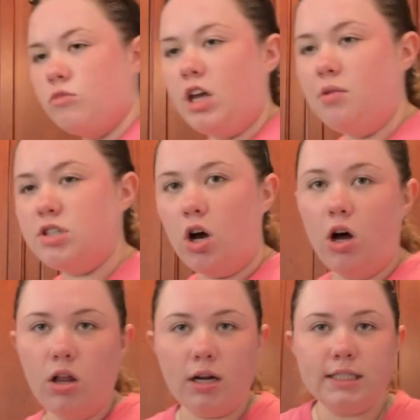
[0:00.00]
It was
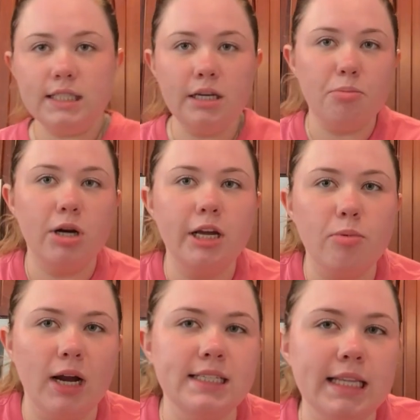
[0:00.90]
all honestly a pretty good
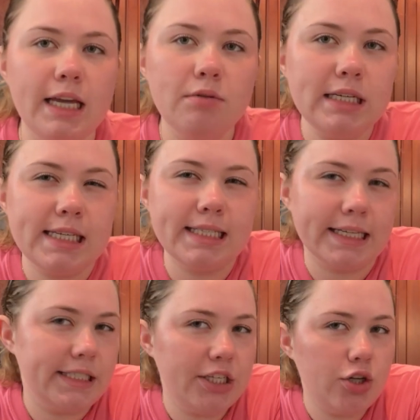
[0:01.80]
price. I think it was like
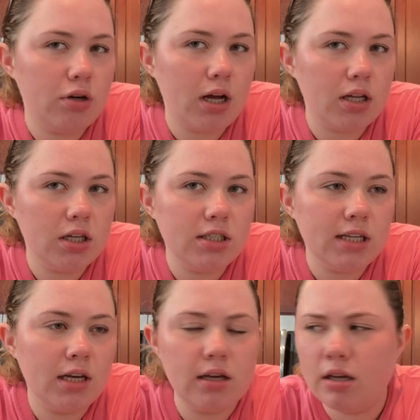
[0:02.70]
$62,
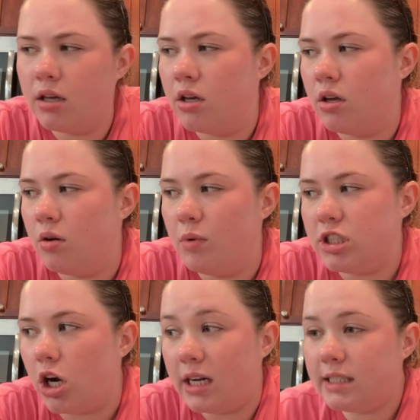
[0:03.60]
which
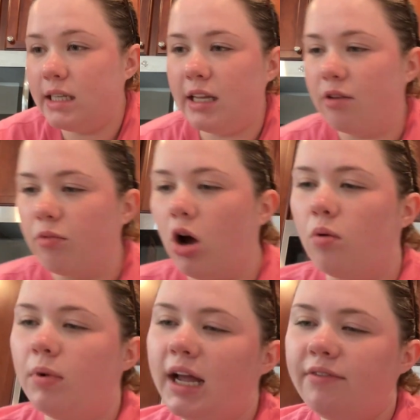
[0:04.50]
honestly, like,
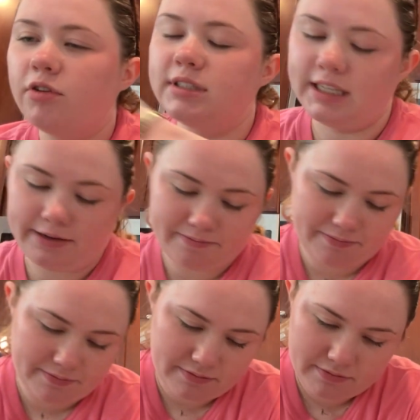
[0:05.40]
oh, I have the receipt.
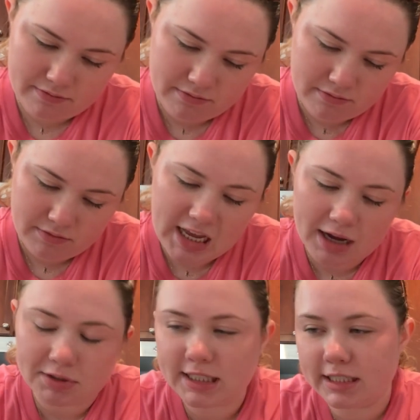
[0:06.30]
Yeah,
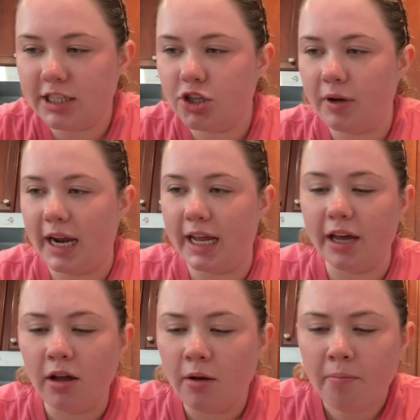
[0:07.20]
it was $62.80,
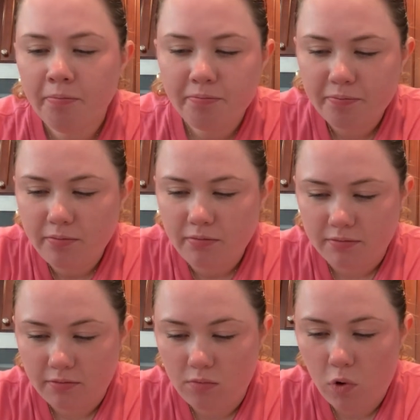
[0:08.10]

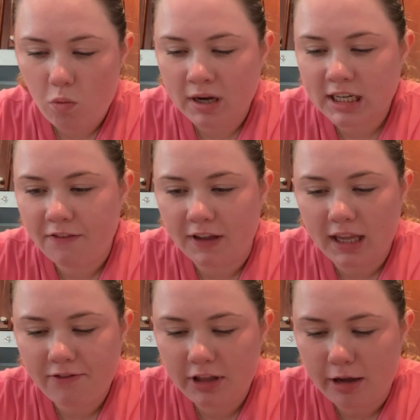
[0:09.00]
which I feel
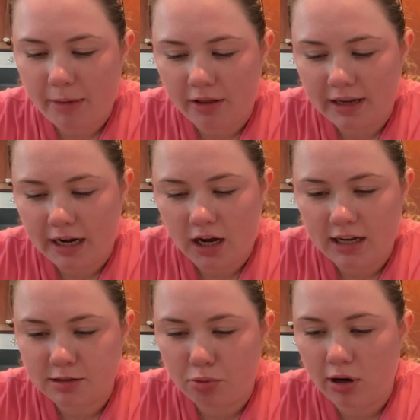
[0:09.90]
like for the amount that I got
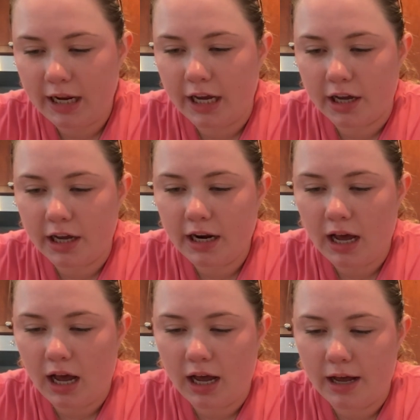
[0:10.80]
is pretty good.
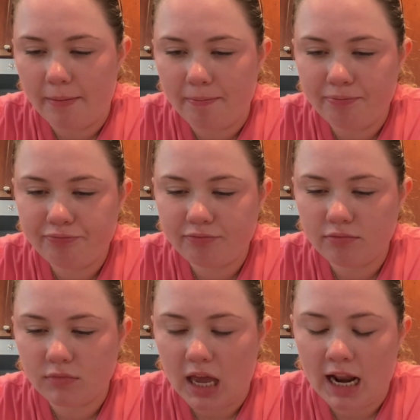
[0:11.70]
Um,
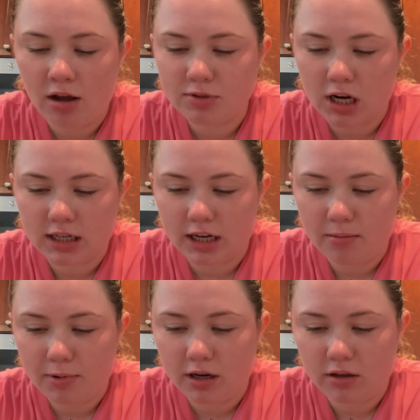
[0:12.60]
and now I'm stocked
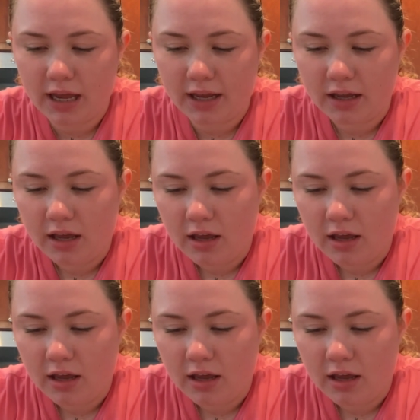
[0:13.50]
up. It'll like